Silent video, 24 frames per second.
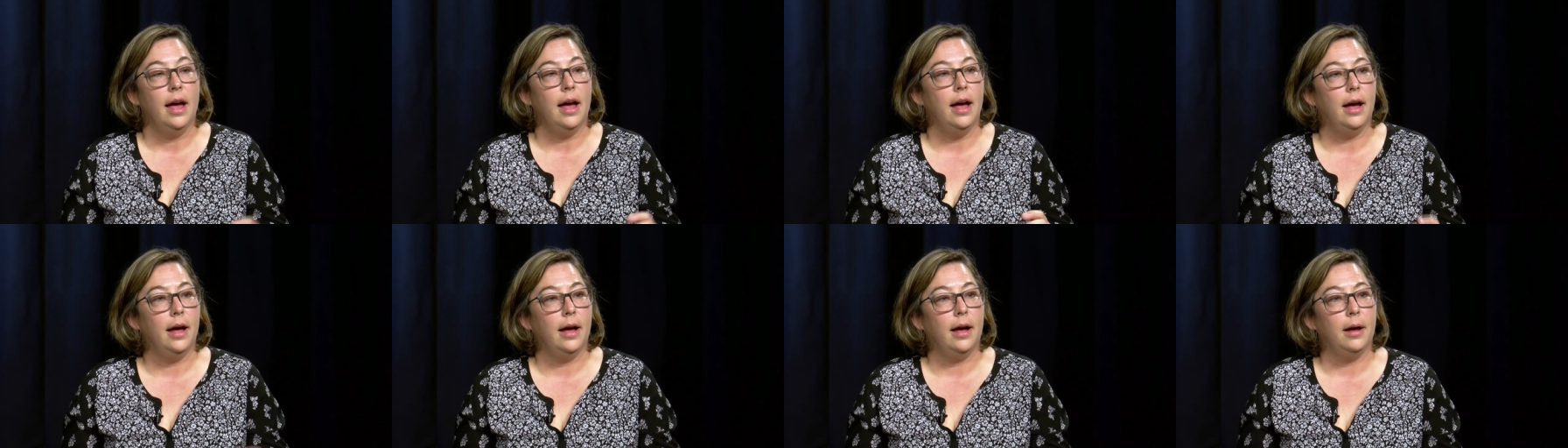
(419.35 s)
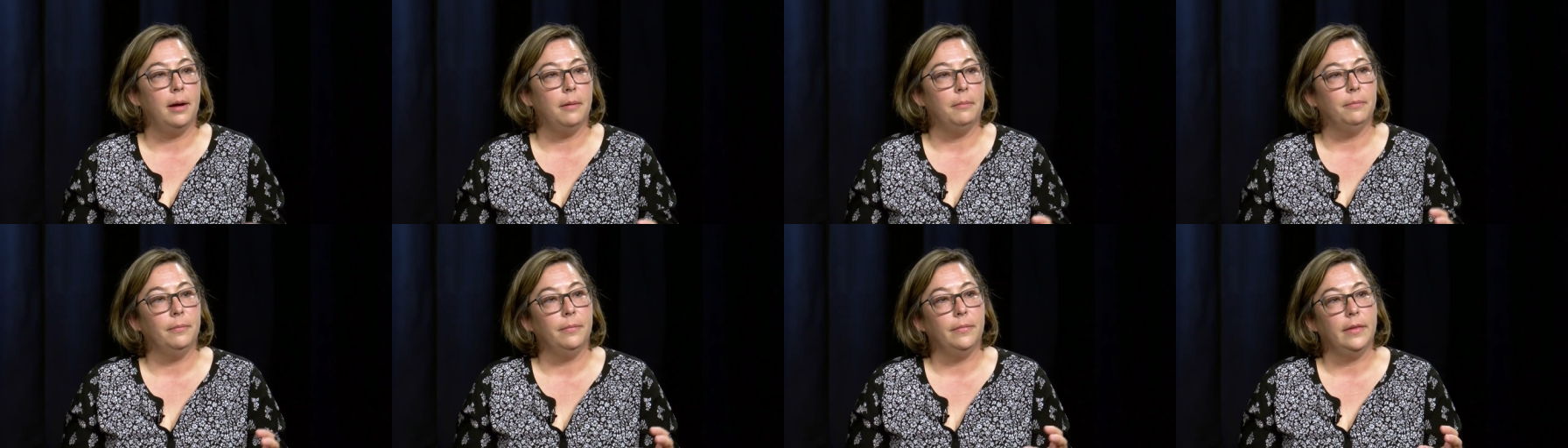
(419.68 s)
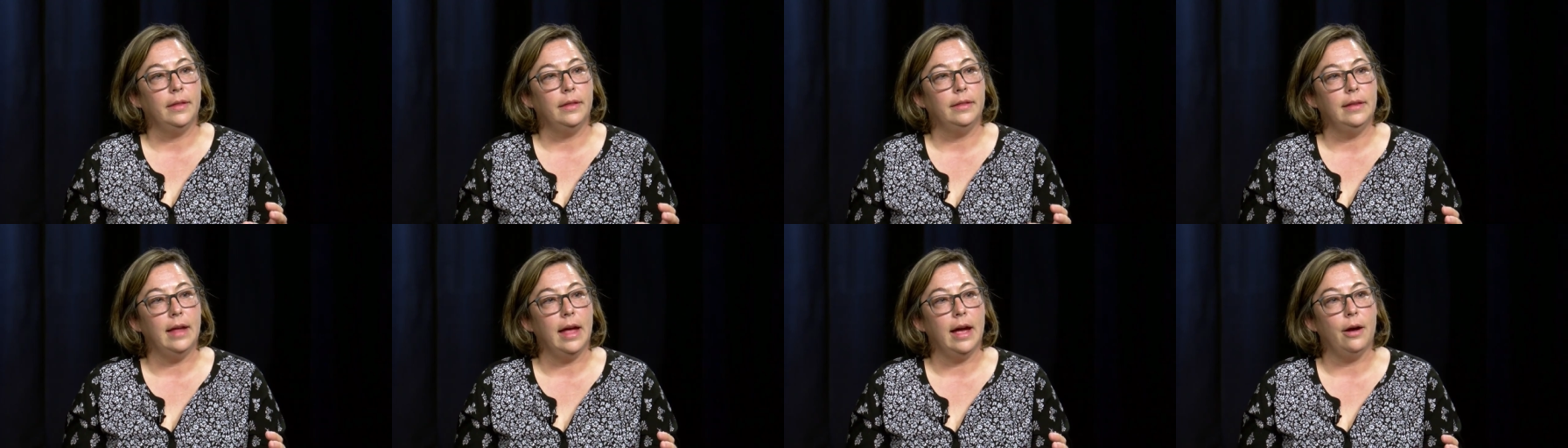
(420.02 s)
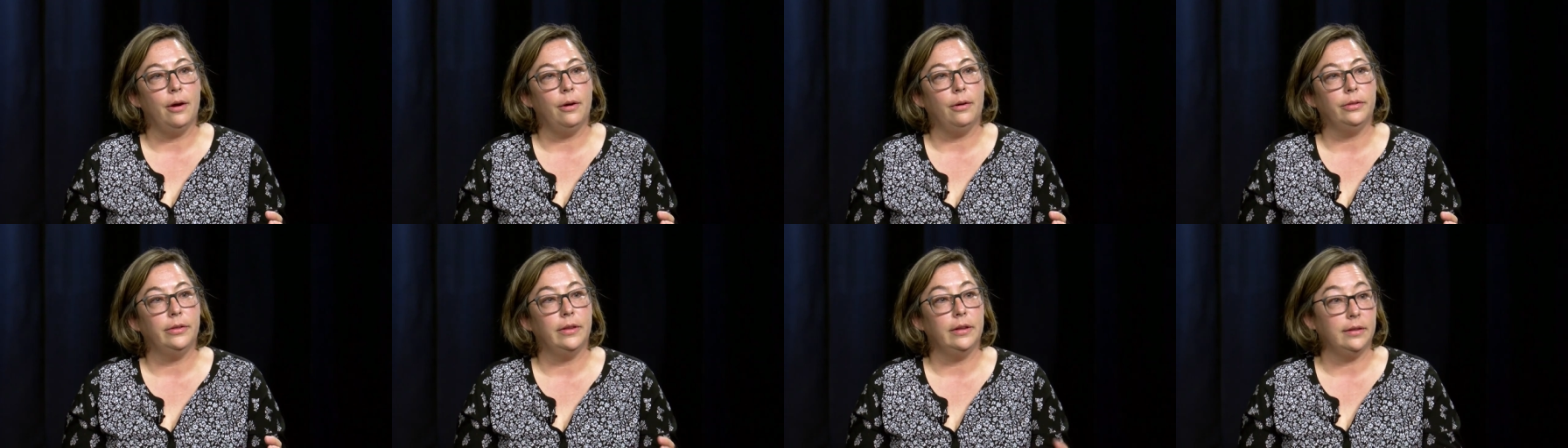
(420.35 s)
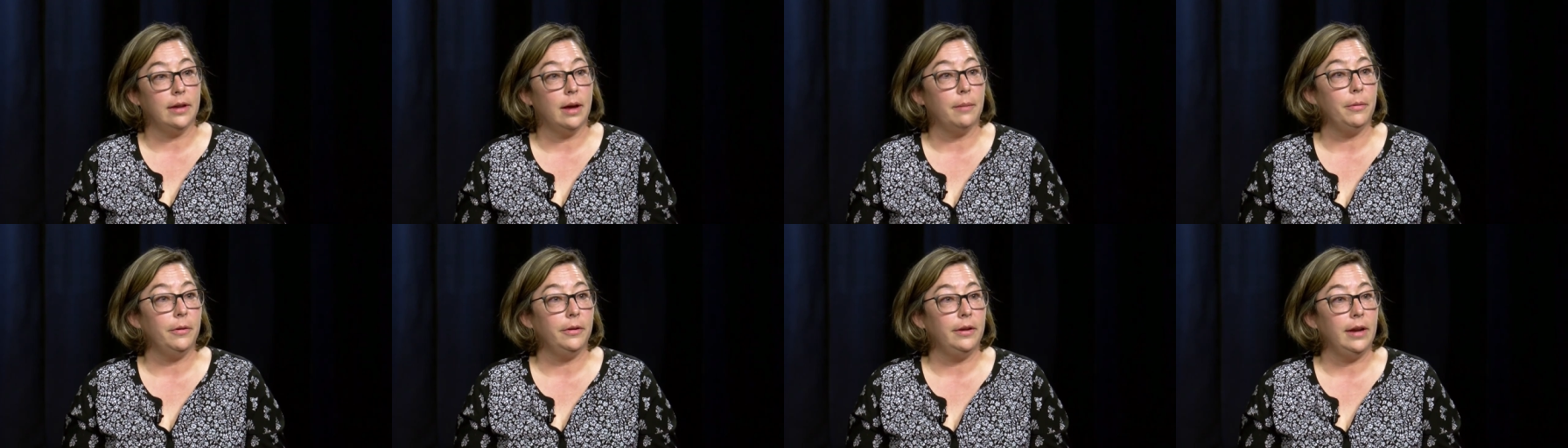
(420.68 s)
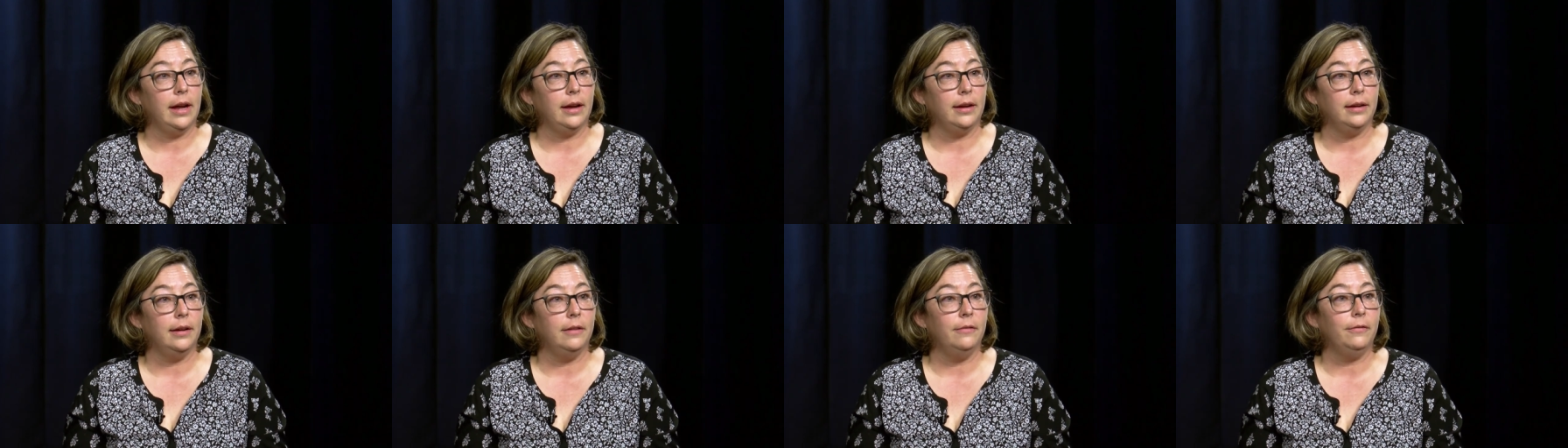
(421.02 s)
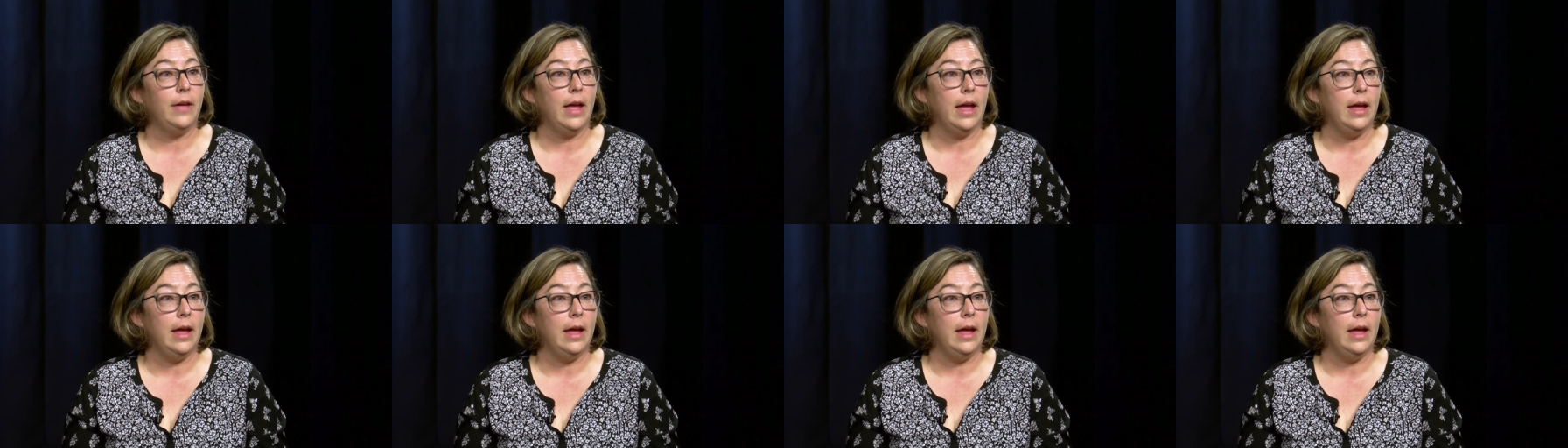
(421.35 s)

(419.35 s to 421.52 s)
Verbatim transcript: Um, now the double negative